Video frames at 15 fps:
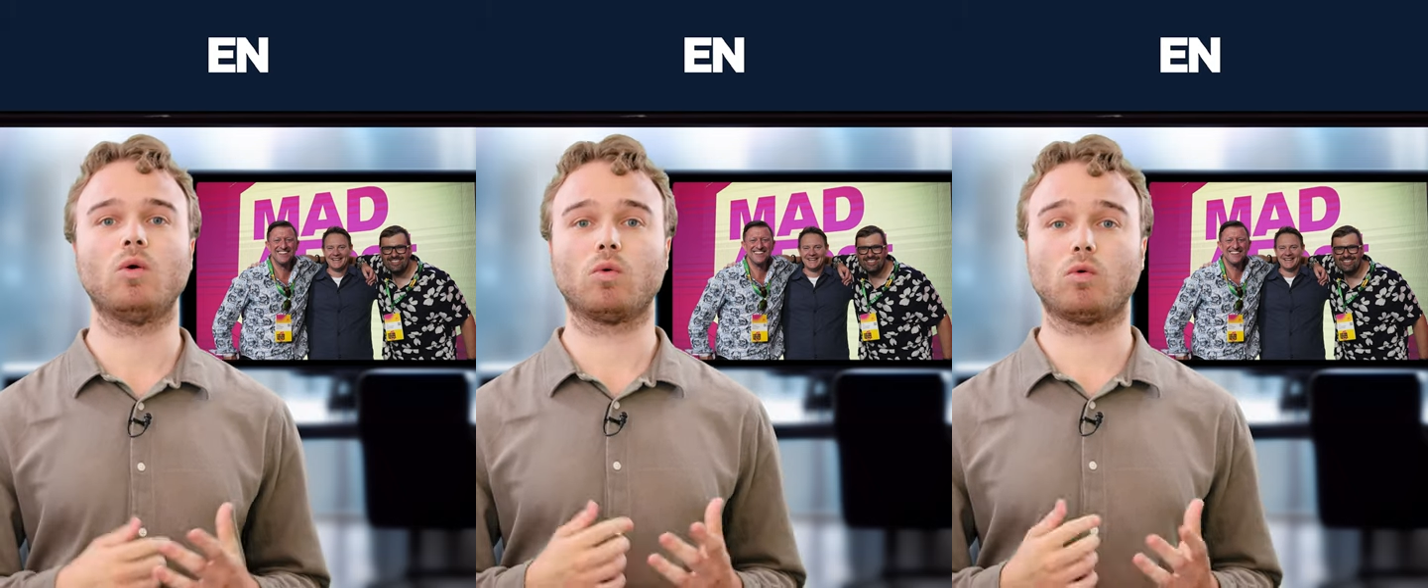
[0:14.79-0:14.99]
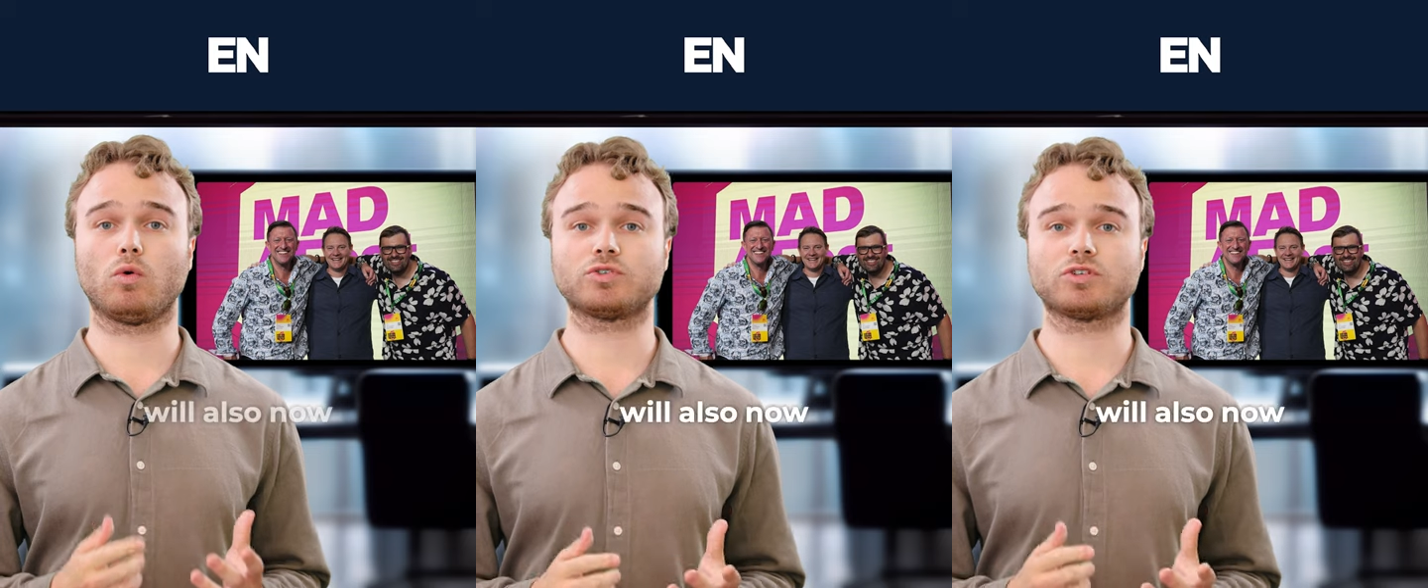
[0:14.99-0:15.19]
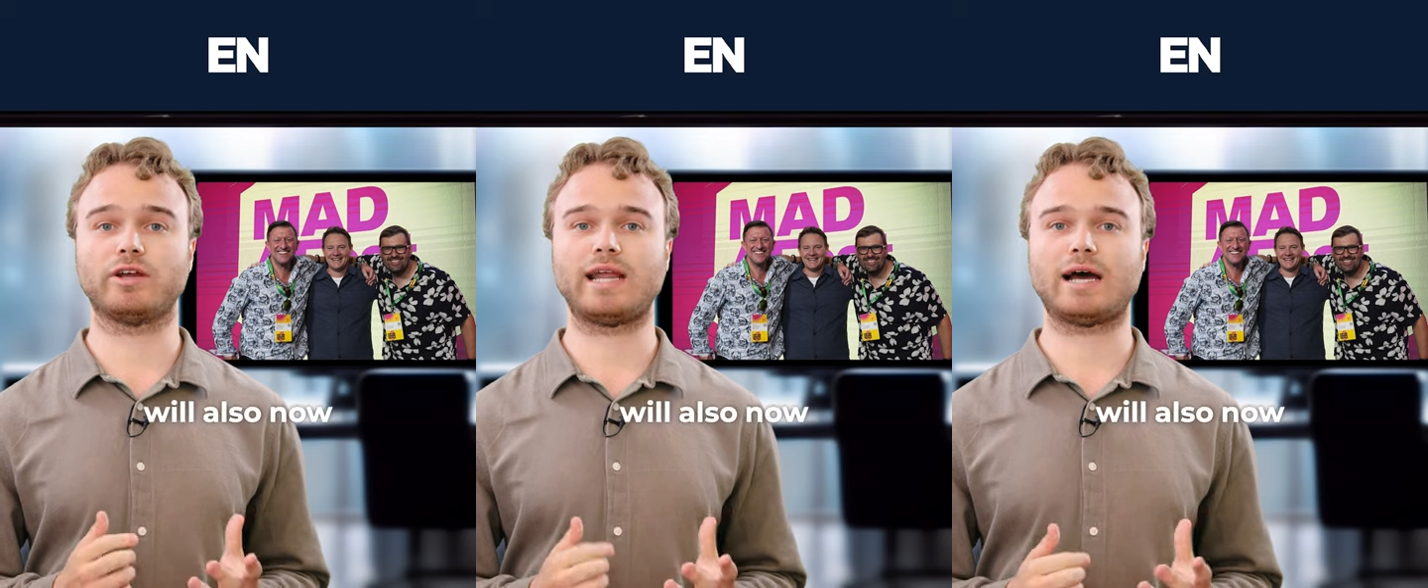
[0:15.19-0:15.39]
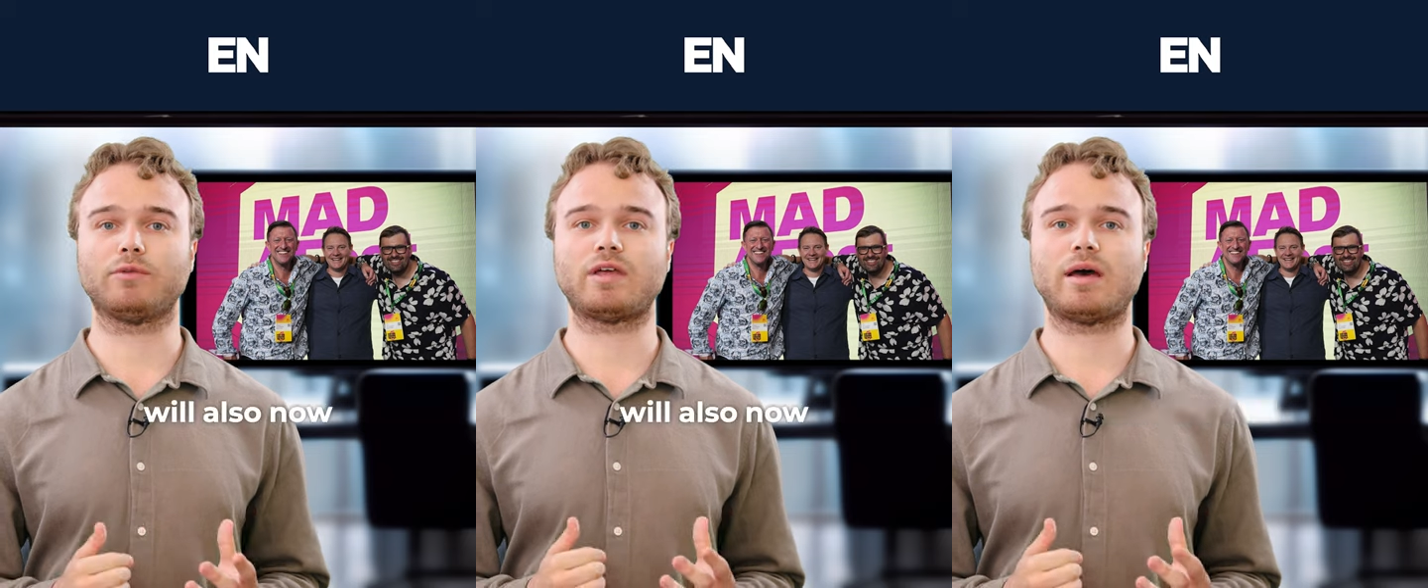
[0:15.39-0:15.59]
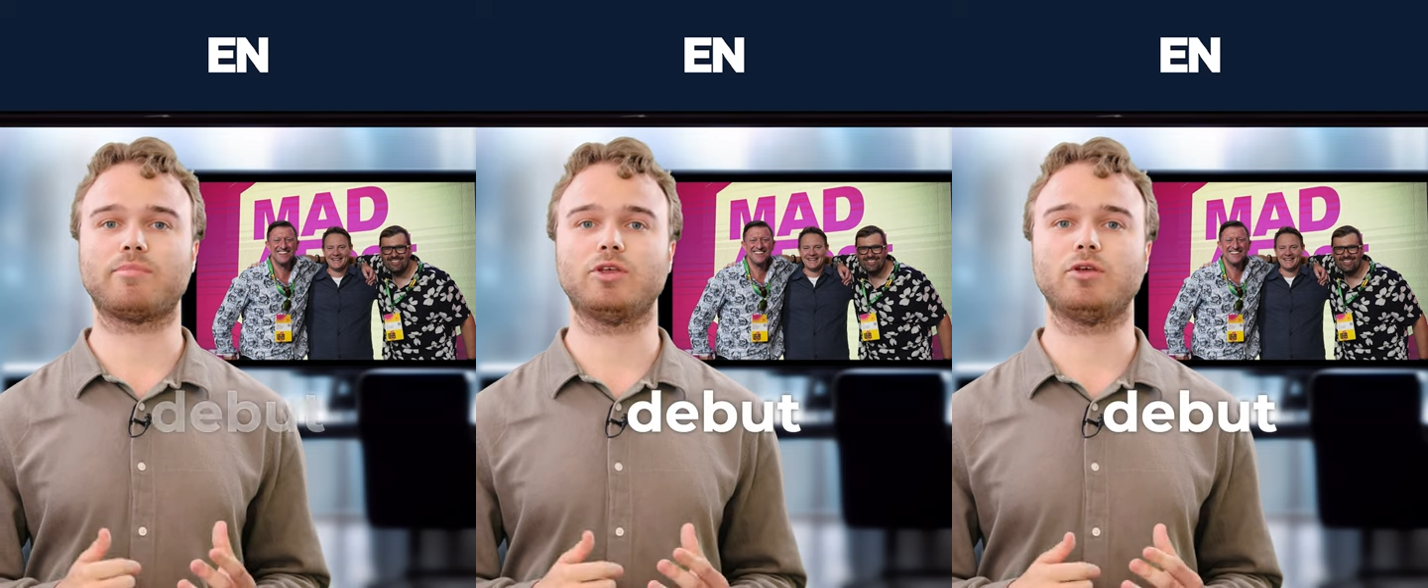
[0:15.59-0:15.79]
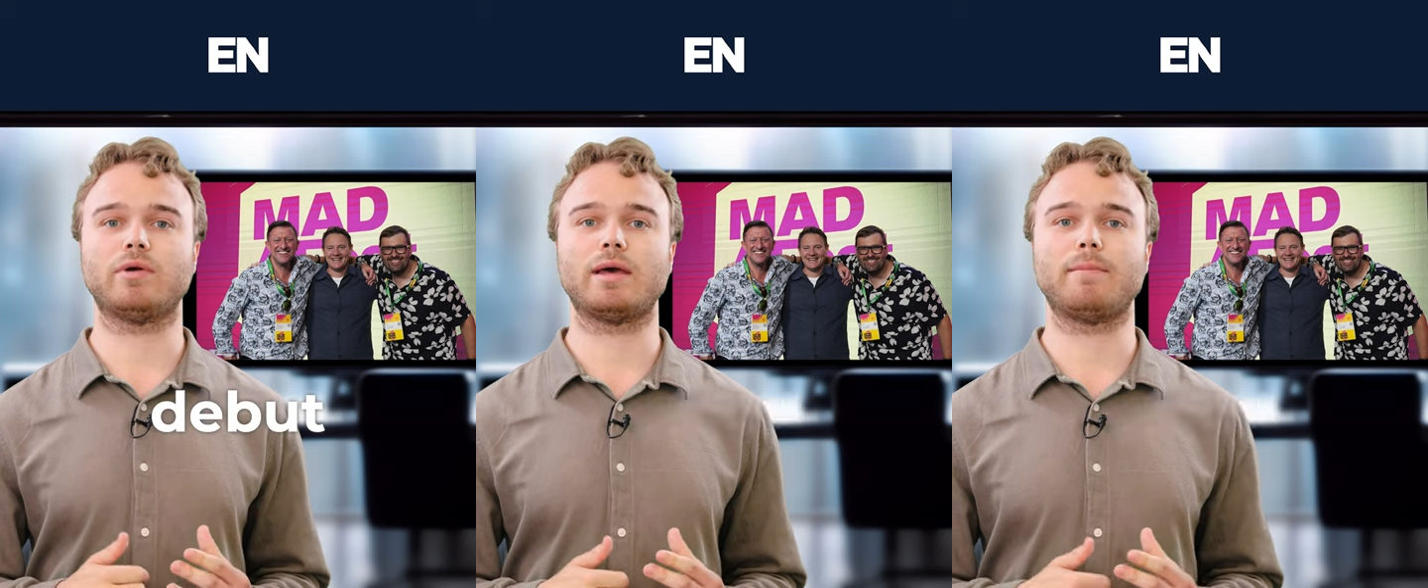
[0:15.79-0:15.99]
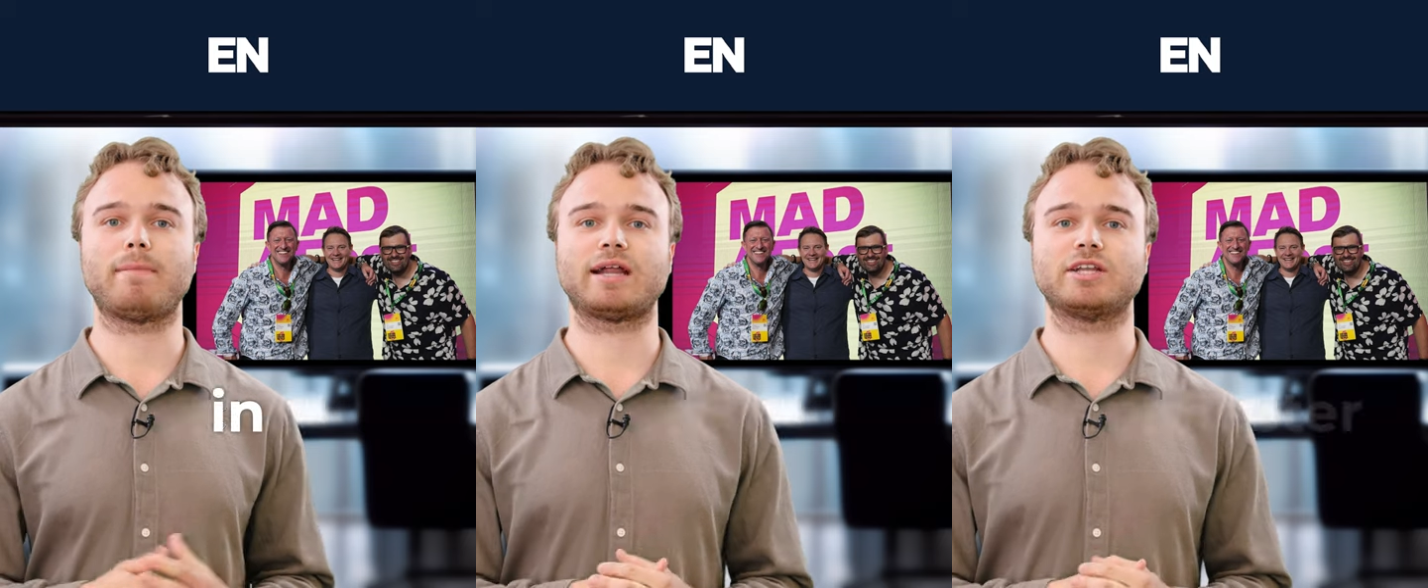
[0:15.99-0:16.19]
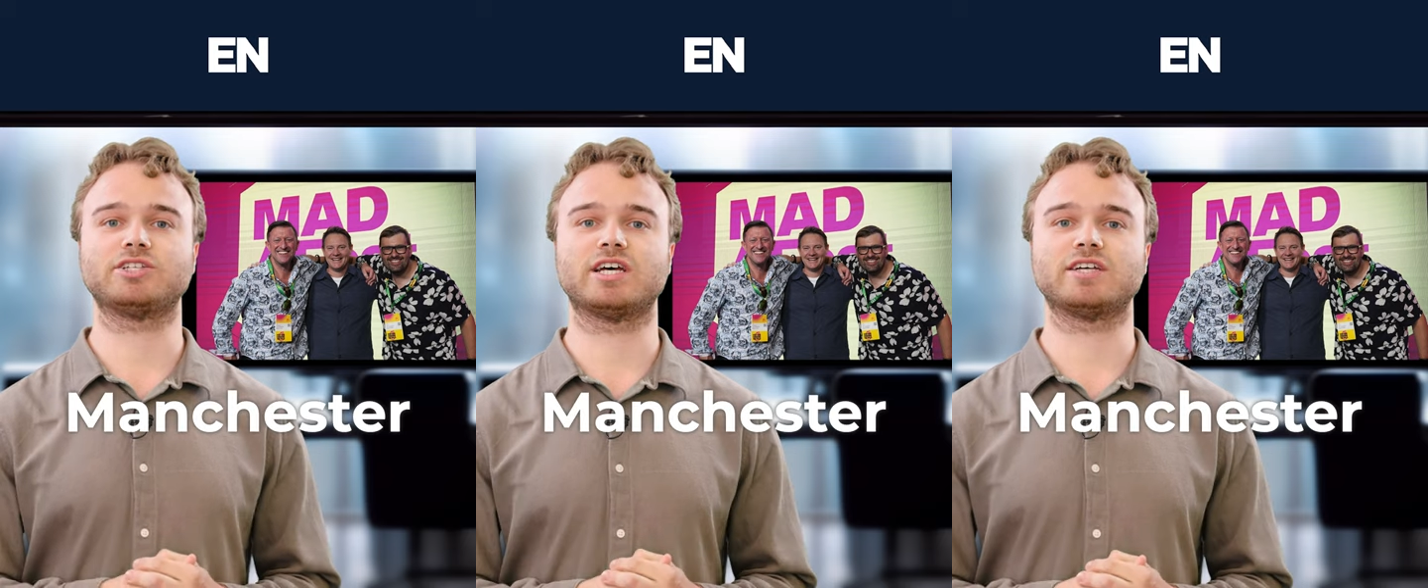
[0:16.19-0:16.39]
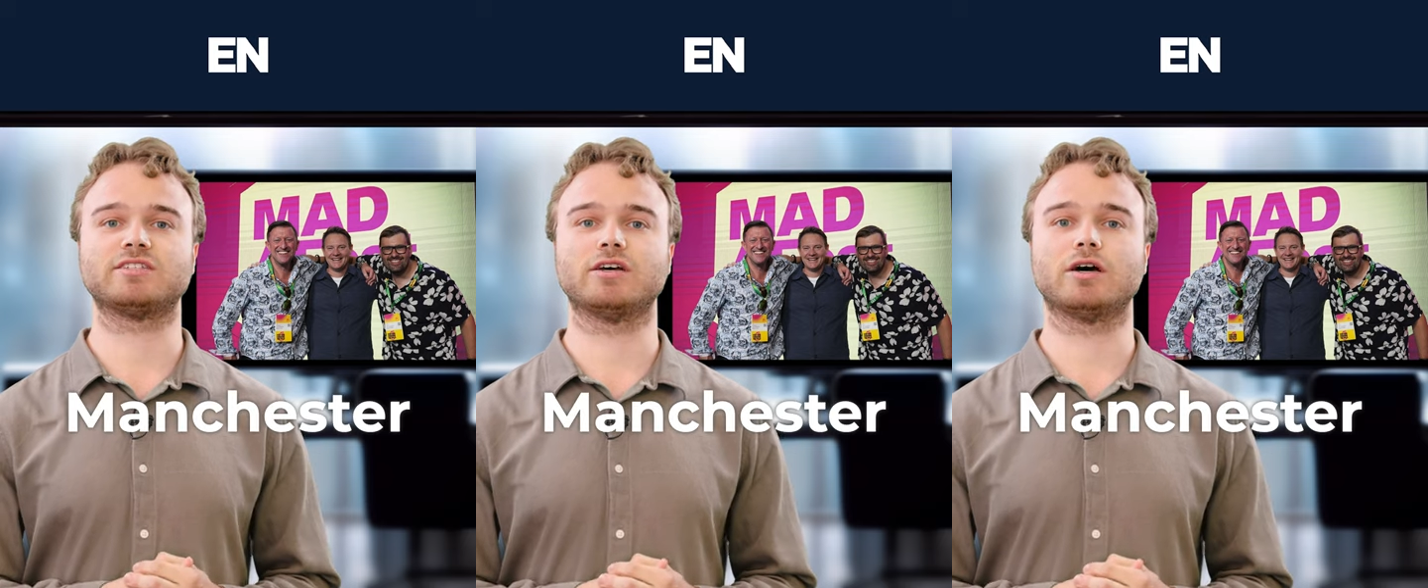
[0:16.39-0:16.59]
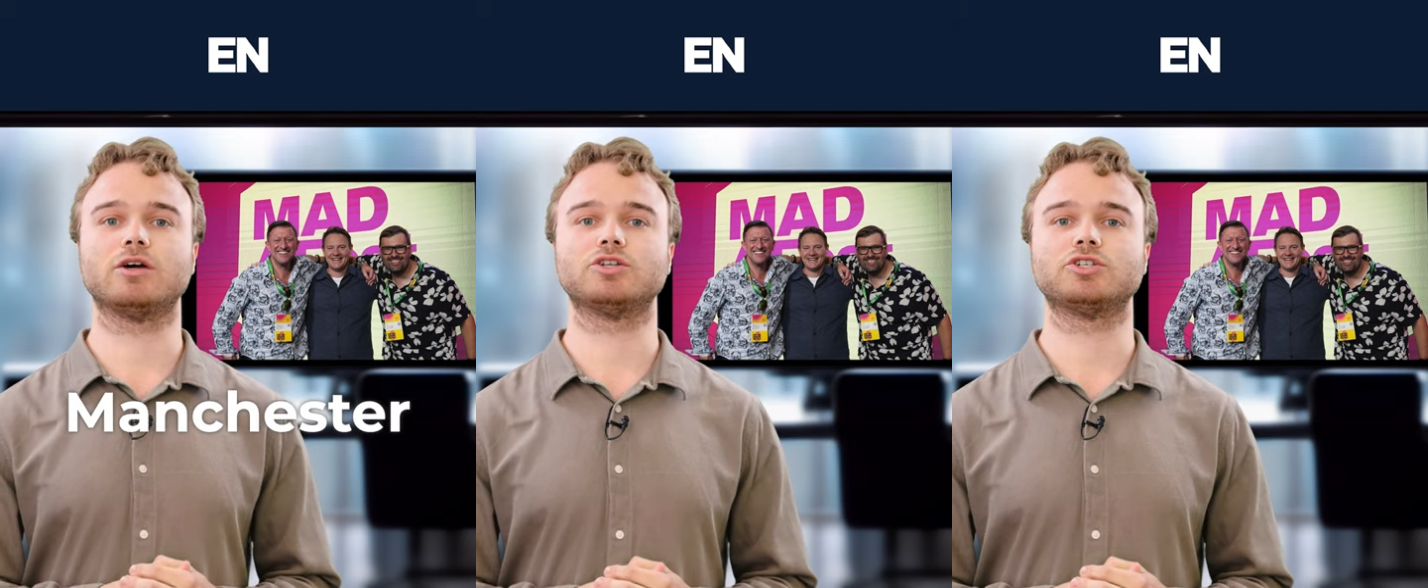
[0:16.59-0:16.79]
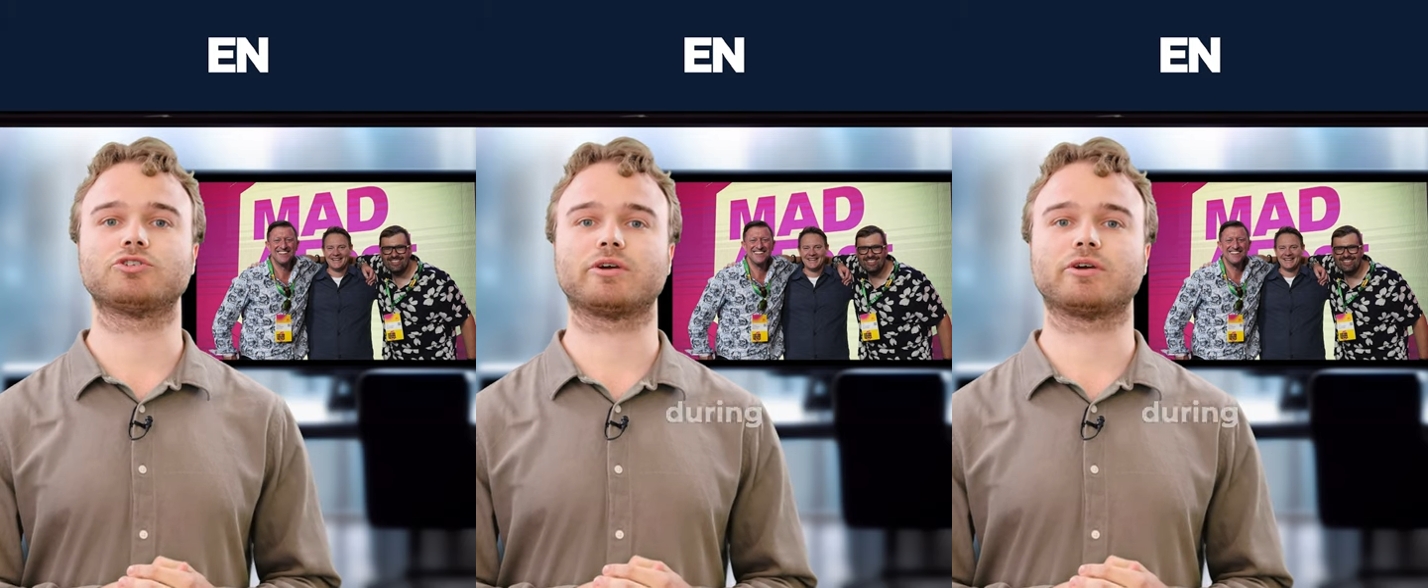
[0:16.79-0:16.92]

will also now debut in Manchester